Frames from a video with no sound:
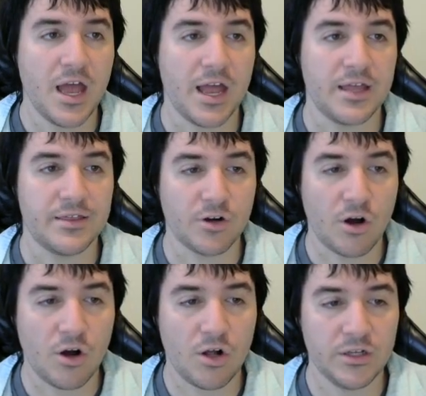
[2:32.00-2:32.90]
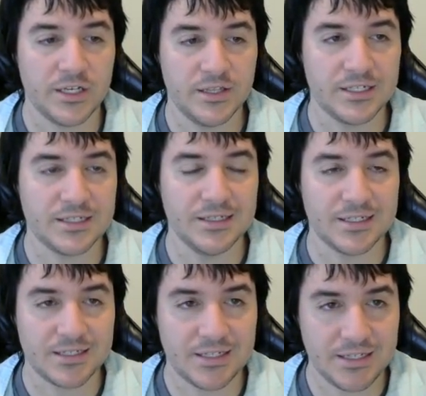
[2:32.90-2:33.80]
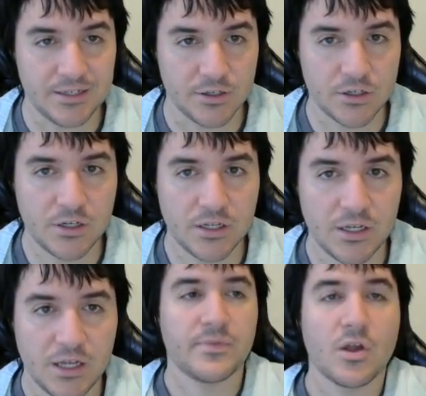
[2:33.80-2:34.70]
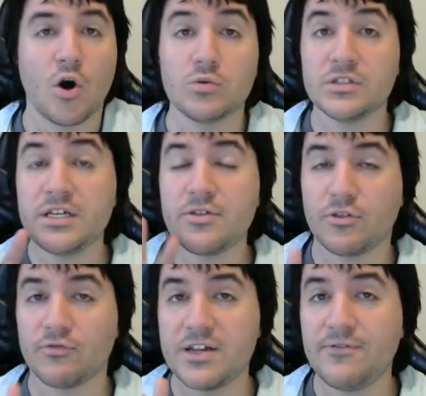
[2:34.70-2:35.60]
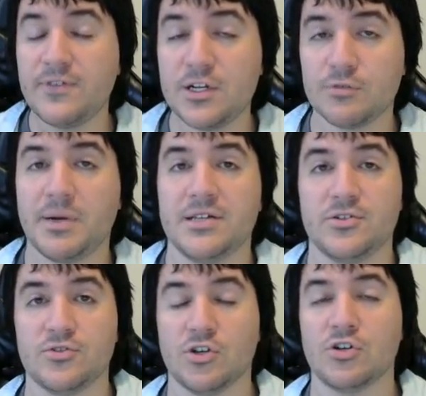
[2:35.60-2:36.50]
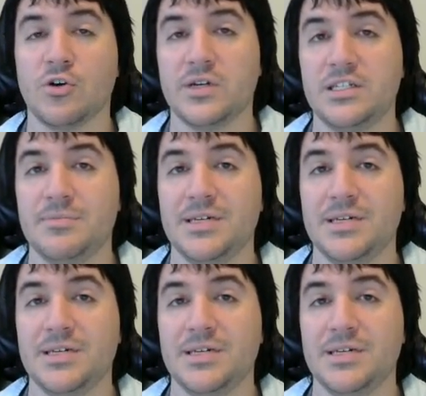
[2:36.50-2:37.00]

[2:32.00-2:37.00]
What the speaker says: and they're all in this list here. Only 3 feeder puzzles are going to